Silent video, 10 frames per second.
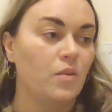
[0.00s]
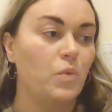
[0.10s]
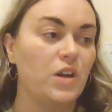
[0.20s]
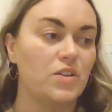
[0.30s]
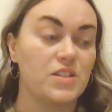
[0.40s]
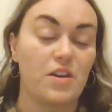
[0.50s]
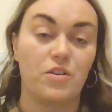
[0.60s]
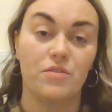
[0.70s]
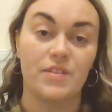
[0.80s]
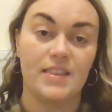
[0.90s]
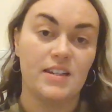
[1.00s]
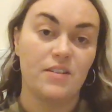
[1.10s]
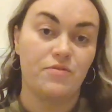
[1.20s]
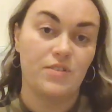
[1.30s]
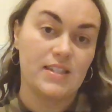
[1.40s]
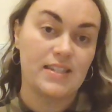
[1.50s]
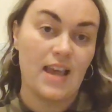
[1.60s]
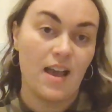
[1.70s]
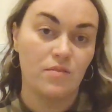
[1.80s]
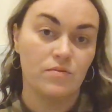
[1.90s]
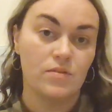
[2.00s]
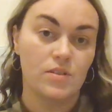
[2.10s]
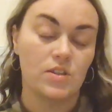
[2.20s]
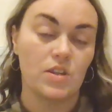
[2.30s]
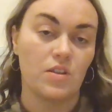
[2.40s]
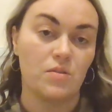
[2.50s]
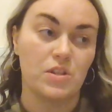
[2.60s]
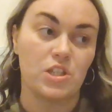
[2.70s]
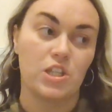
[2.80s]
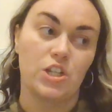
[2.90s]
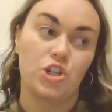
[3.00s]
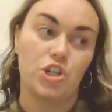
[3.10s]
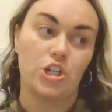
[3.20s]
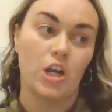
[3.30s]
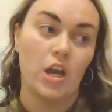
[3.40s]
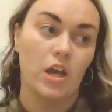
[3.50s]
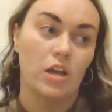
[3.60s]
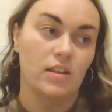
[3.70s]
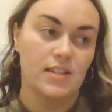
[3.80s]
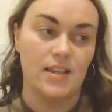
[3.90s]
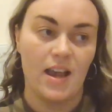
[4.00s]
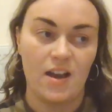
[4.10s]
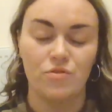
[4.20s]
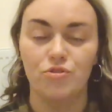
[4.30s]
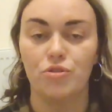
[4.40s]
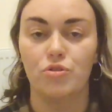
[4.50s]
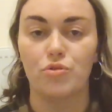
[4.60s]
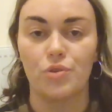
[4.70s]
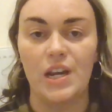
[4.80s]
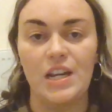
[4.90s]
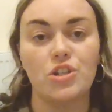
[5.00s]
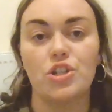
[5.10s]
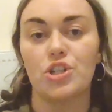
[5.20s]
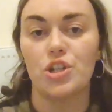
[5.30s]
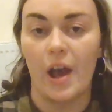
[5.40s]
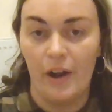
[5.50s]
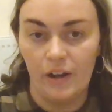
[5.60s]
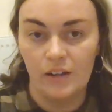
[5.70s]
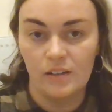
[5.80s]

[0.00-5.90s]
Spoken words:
We also covered the different sounds. So there was the ch sound, creature,